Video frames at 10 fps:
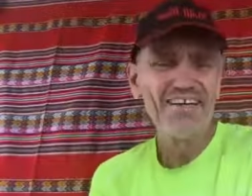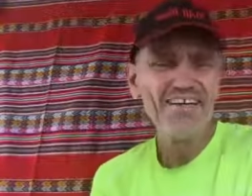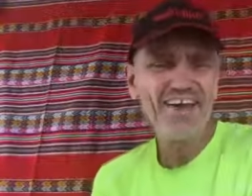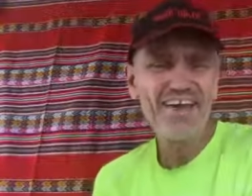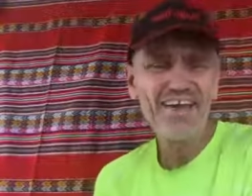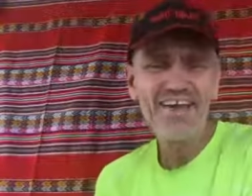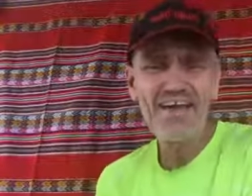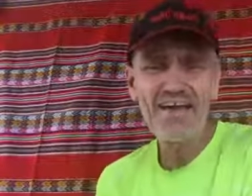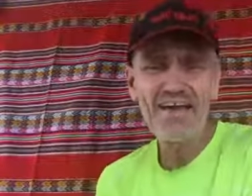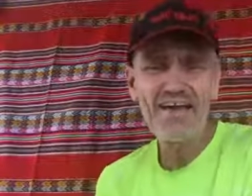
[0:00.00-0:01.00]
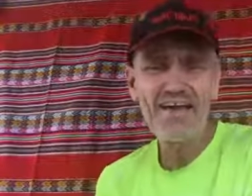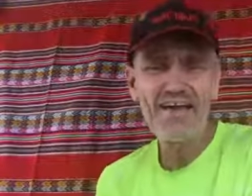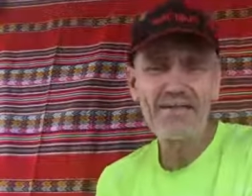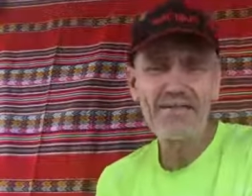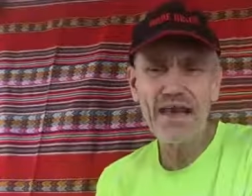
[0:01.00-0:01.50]
They
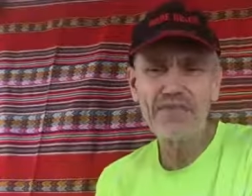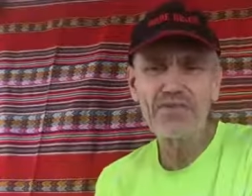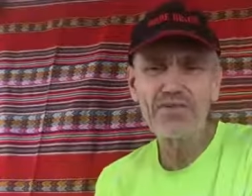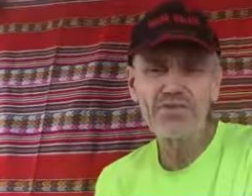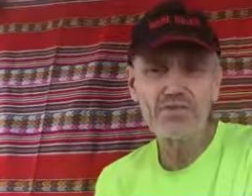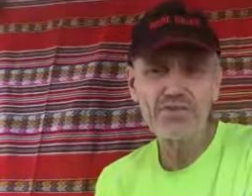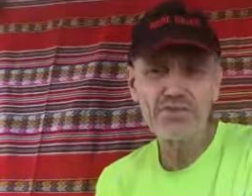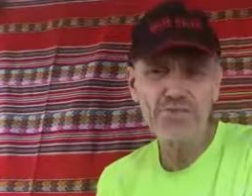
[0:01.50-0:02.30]
uh, canceled, of course,